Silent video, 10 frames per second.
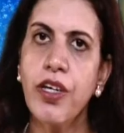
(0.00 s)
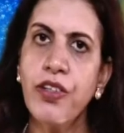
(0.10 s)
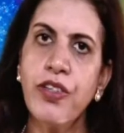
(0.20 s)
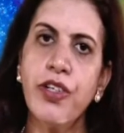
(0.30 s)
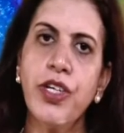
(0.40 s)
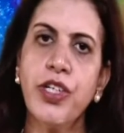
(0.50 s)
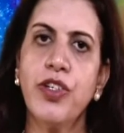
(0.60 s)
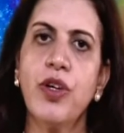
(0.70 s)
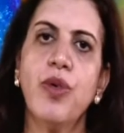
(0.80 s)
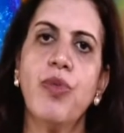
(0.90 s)

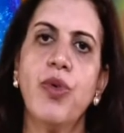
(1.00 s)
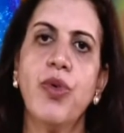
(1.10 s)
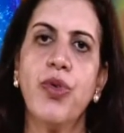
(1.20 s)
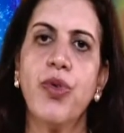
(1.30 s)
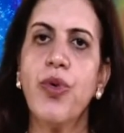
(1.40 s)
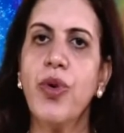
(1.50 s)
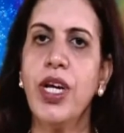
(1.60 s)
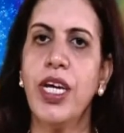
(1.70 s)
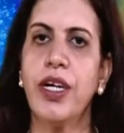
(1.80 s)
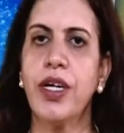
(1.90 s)
concentration of ozone
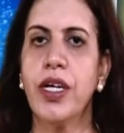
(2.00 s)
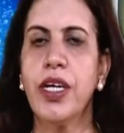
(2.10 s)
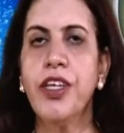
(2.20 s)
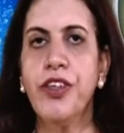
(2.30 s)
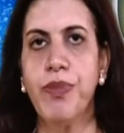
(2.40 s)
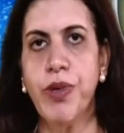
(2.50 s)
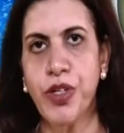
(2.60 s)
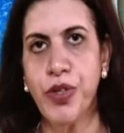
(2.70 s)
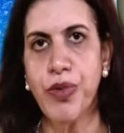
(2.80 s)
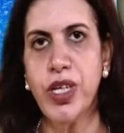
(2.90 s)
layer is
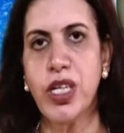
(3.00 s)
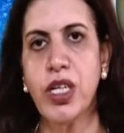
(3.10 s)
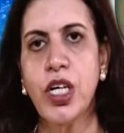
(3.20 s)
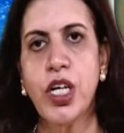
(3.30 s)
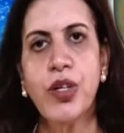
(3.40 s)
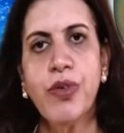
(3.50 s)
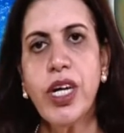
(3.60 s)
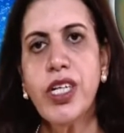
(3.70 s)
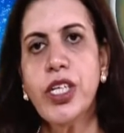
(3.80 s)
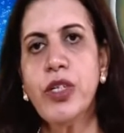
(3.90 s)
between
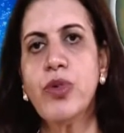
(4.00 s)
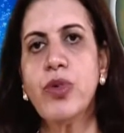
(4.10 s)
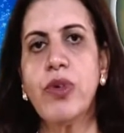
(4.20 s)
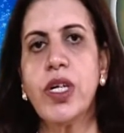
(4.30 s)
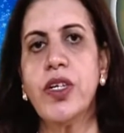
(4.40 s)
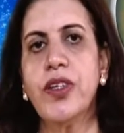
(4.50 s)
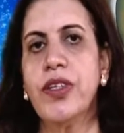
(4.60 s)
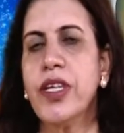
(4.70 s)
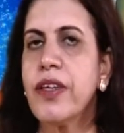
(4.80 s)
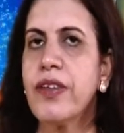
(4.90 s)
20 to
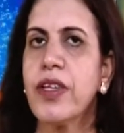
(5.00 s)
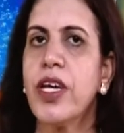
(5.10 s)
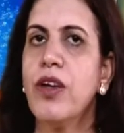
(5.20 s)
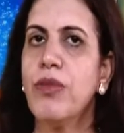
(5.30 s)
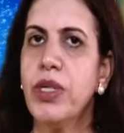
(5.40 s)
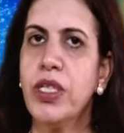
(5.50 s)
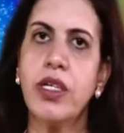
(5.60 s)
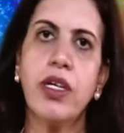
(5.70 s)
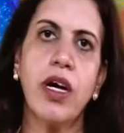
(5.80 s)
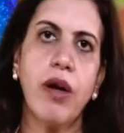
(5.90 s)
26
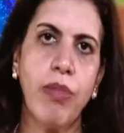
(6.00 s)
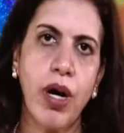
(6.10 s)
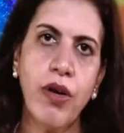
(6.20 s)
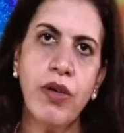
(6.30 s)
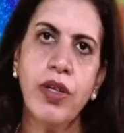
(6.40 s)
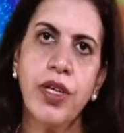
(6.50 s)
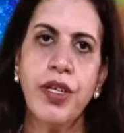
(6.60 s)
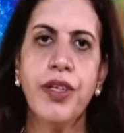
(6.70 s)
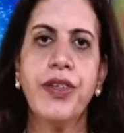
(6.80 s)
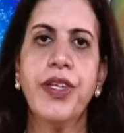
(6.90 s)
kilometer above
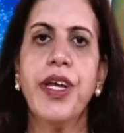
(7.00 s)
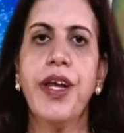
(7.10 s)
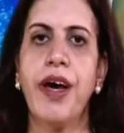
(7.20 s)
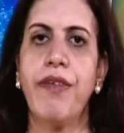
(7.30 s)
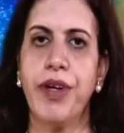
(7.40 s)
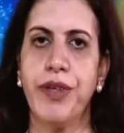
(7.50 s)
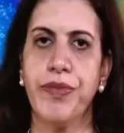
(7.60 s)
sea level.